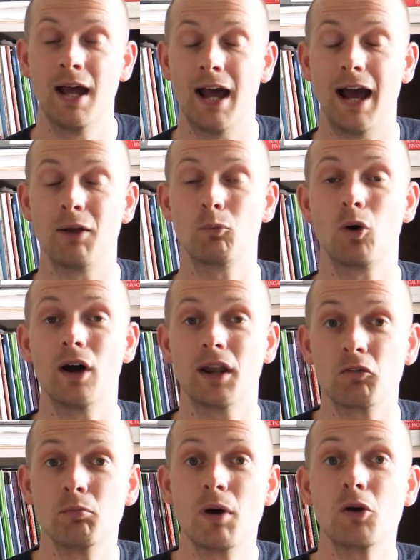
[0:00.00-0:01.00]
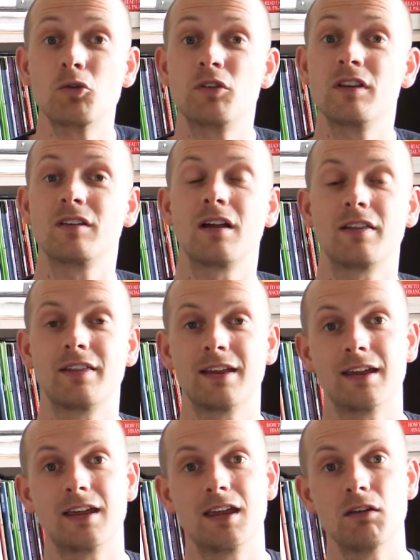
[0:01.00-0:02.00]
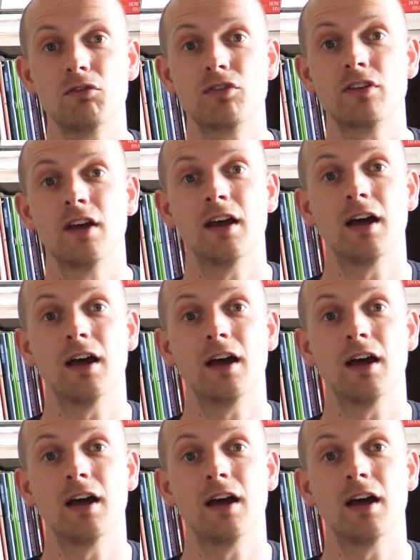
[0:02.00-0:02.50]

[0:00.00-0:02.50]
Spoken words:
and what I love most is that I think it gives